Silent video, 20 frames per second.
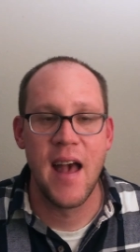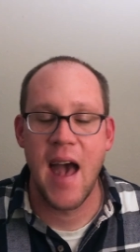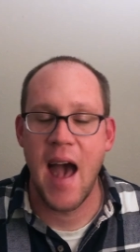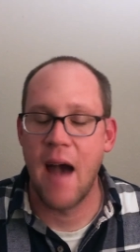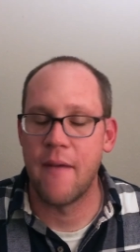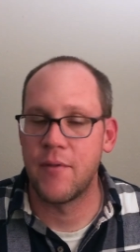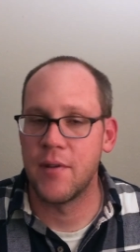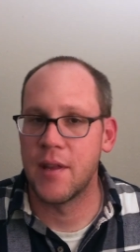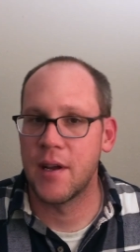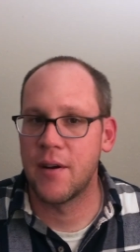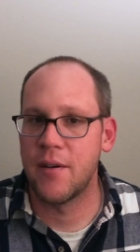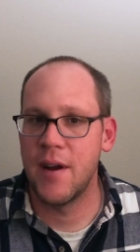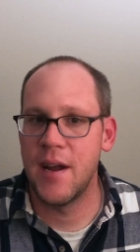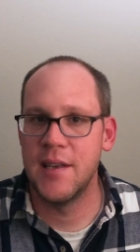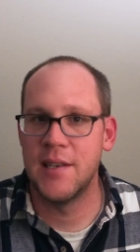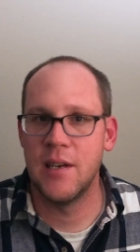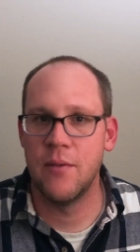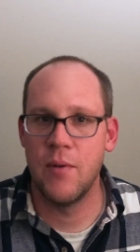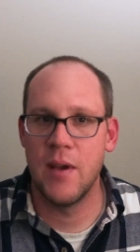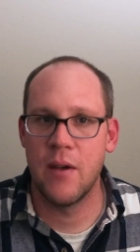After the
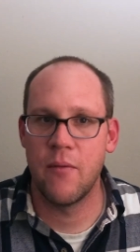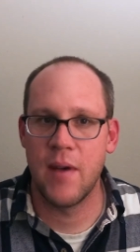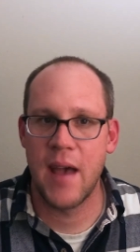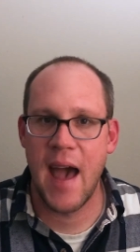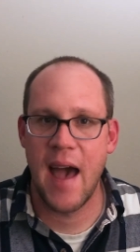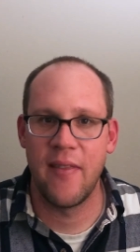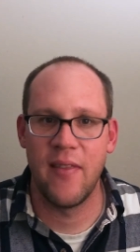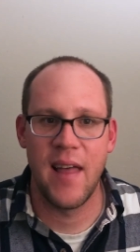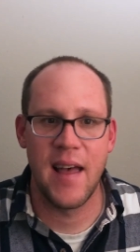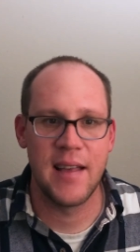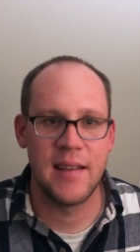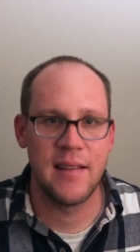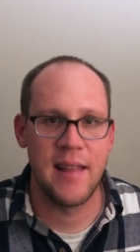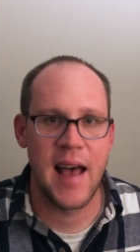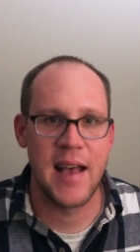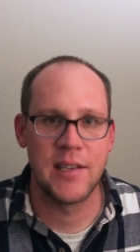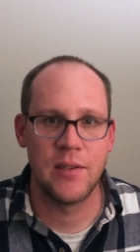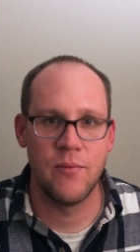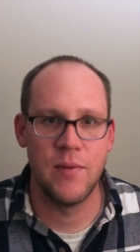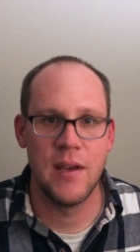crazy week we had
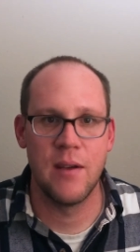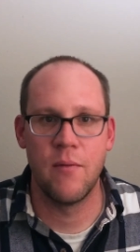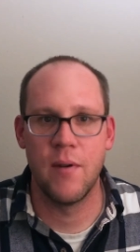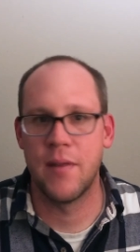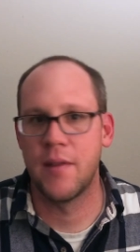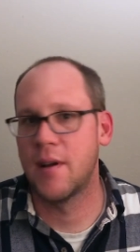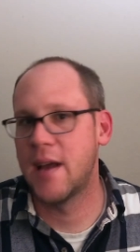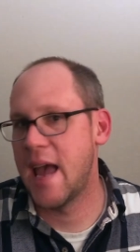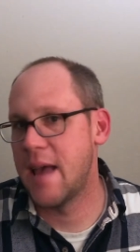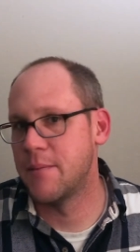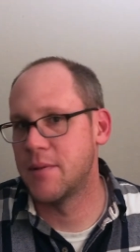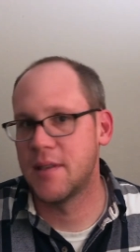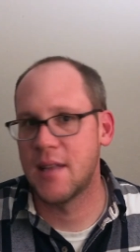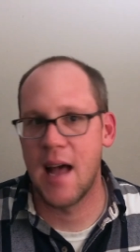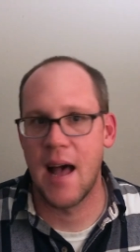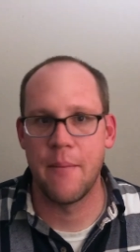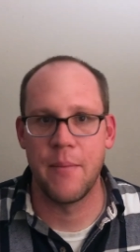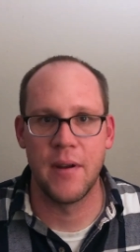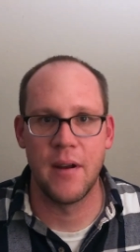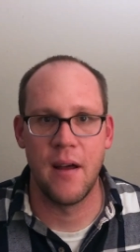last week with
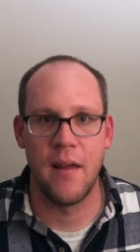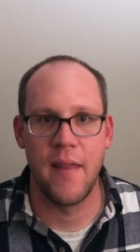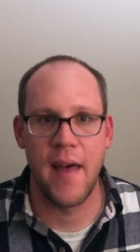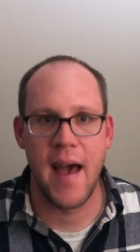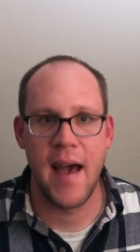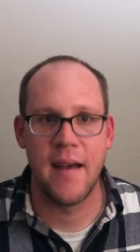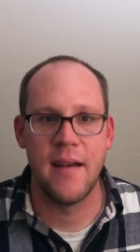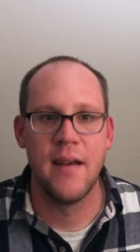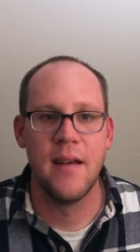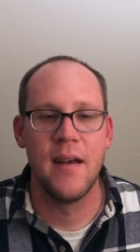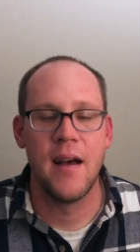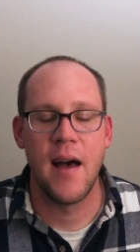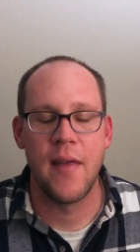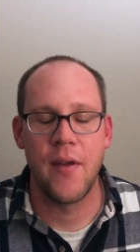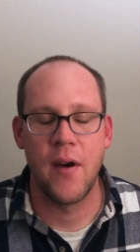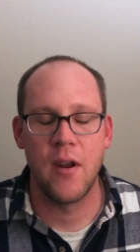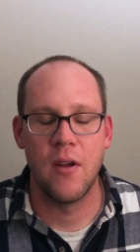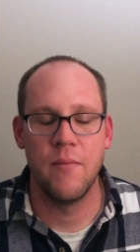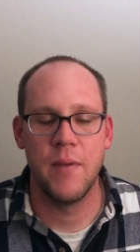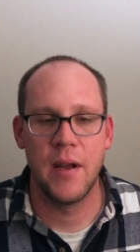GameStop and all that, I
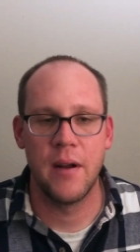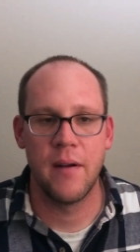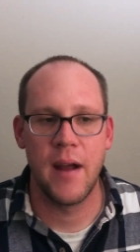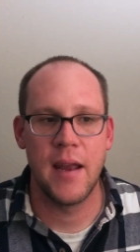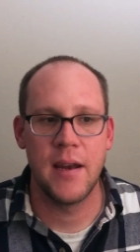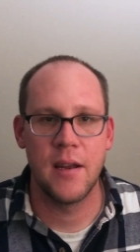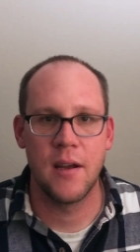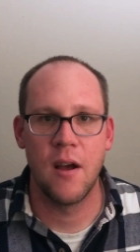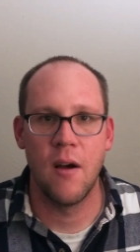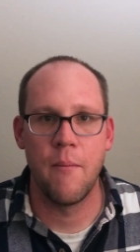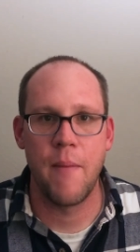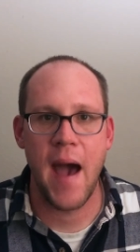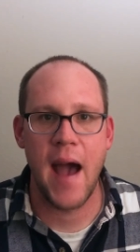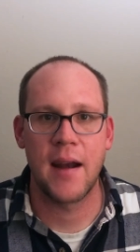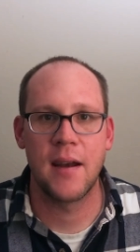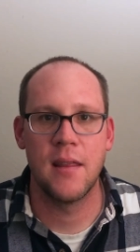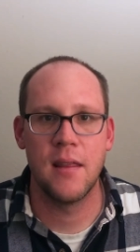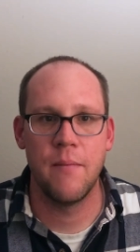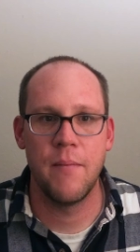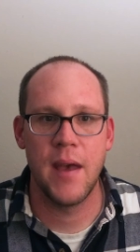thought it would be great to go
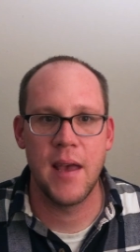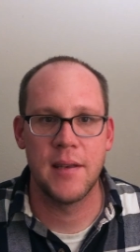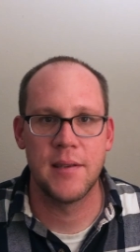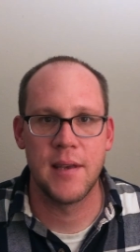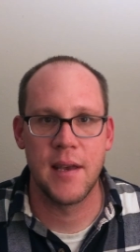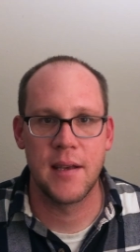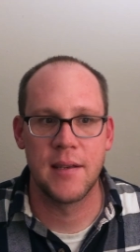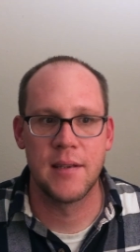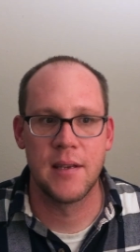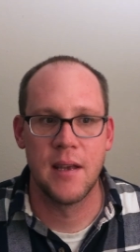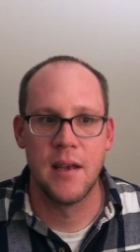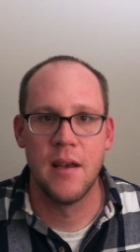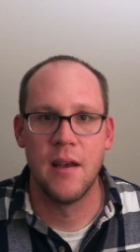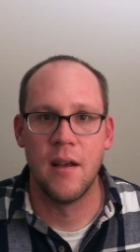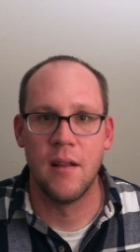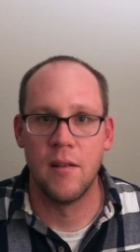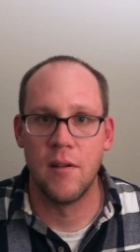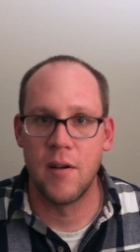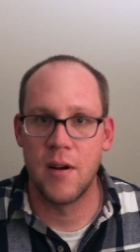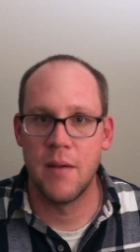back to the basics,
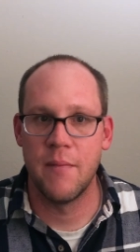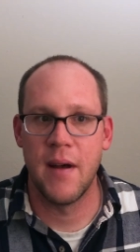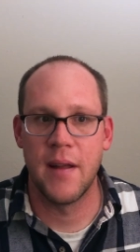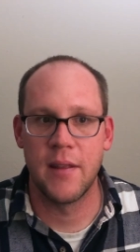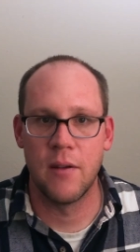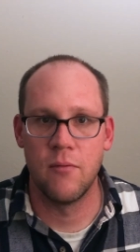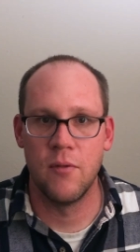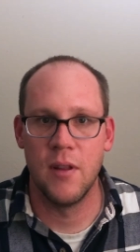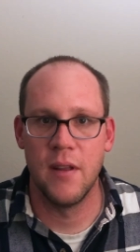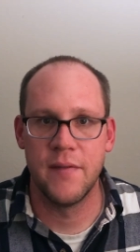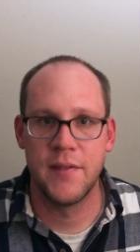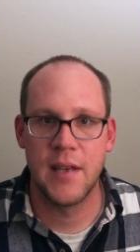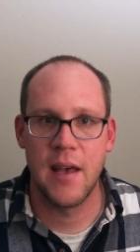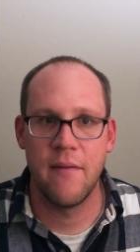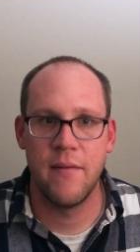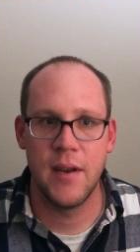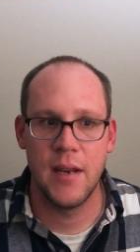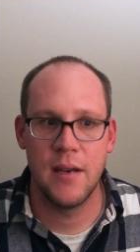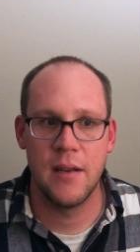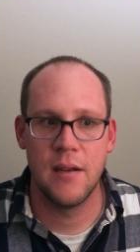learn about the rule of
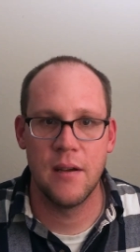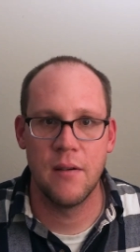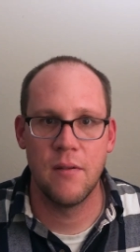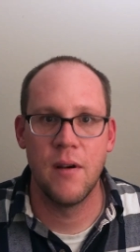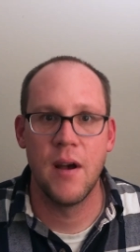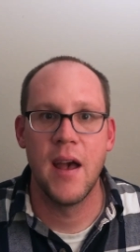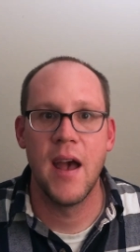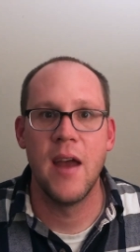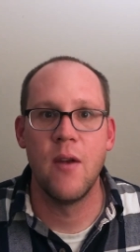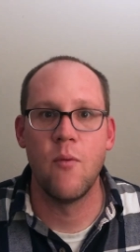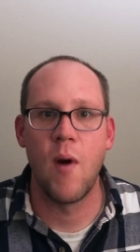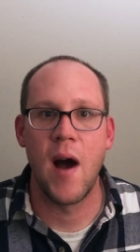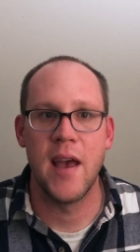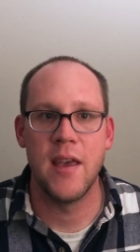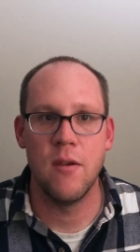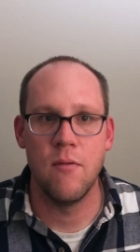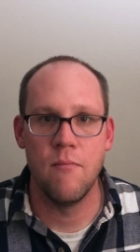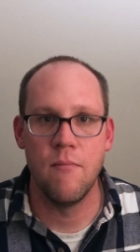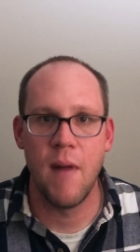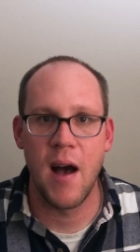72 and why
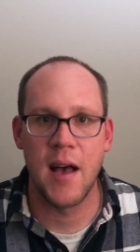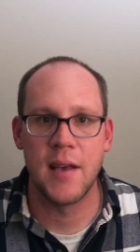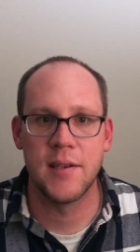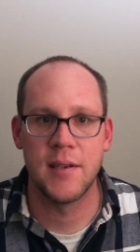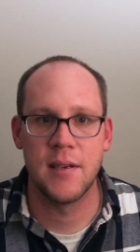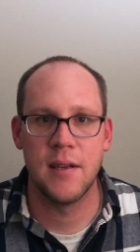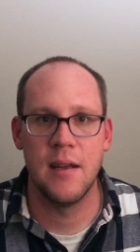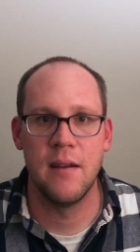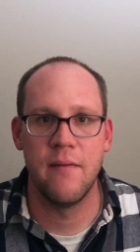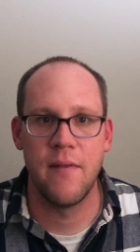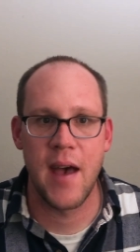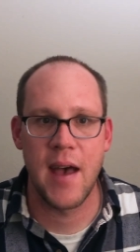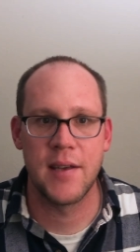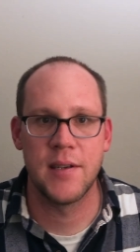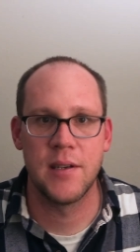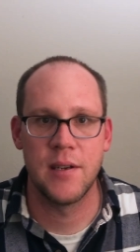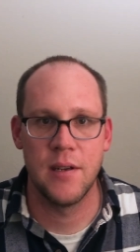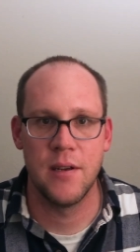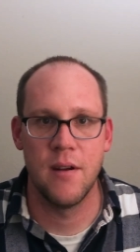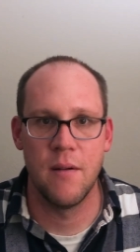you must
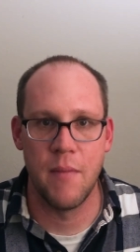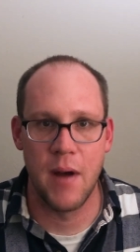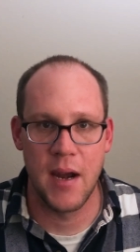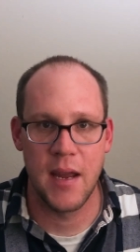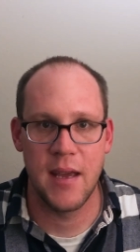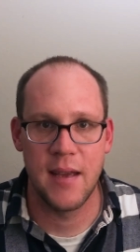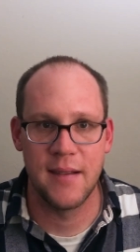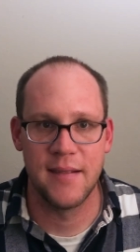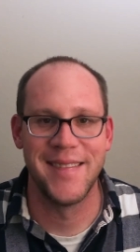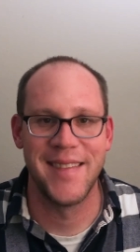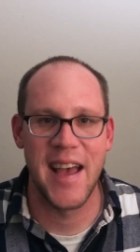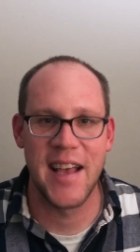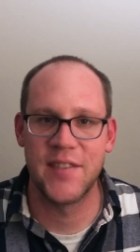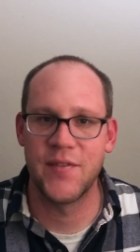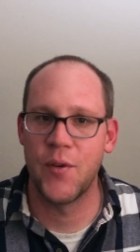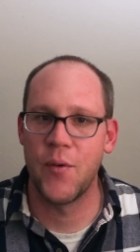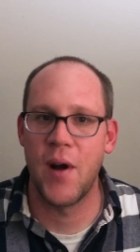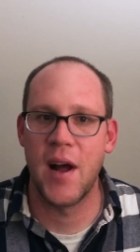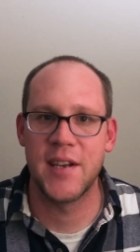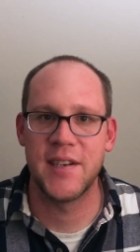invest your money. Thanks
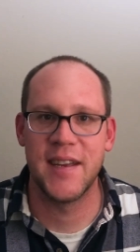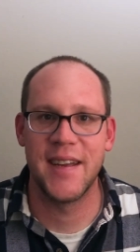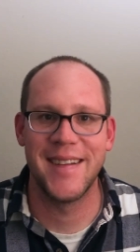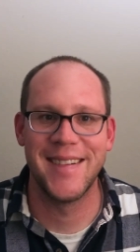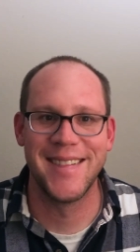for watching.